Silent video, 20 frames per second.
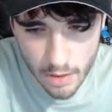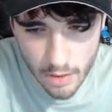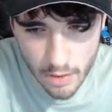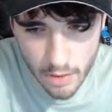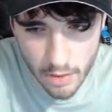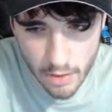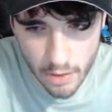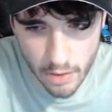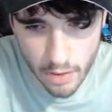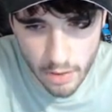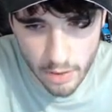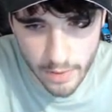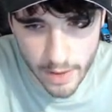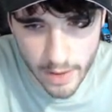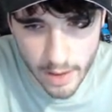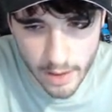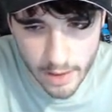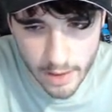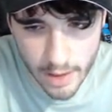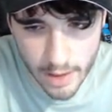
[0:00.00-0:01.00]
All the
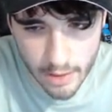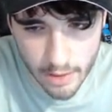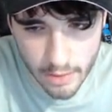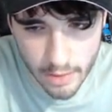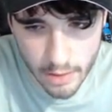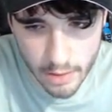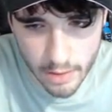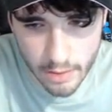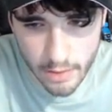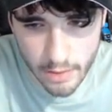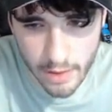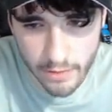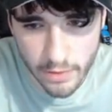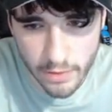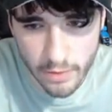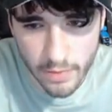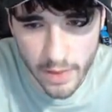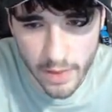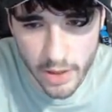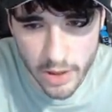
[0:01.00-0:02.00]
way down. Oh,
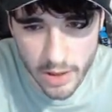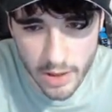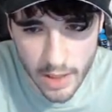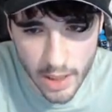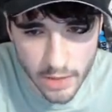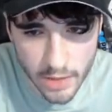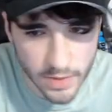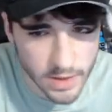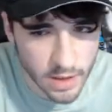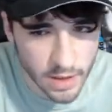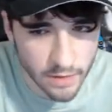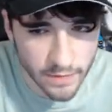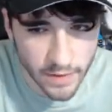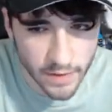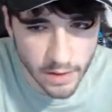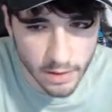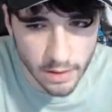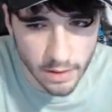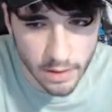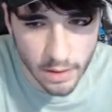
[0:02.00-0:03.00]
I managed to catch myself
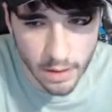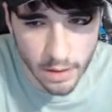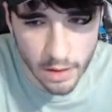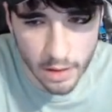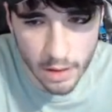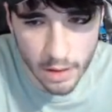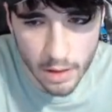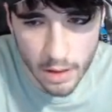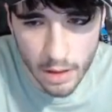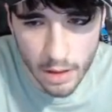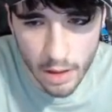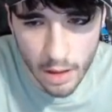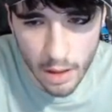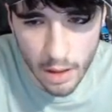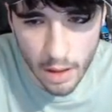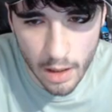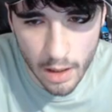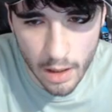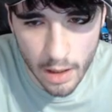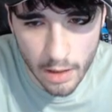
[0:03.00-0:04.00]
here.
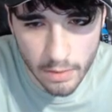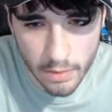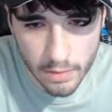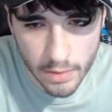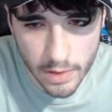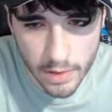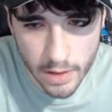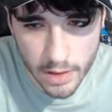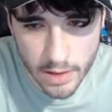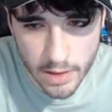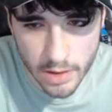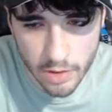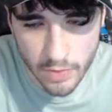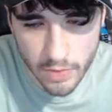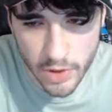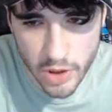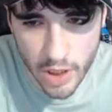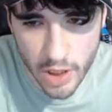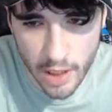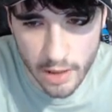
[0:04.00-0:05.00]
Um, so
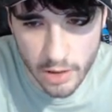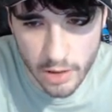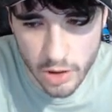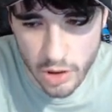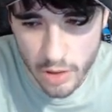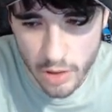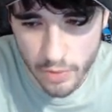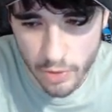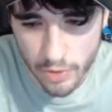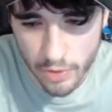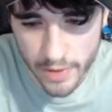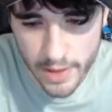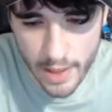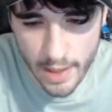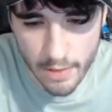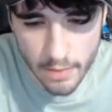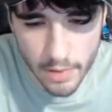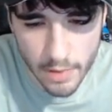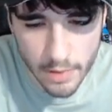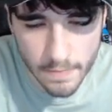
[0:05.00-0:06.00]
don't be shy, just jump all the way
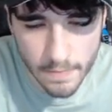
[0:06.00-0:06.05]
down.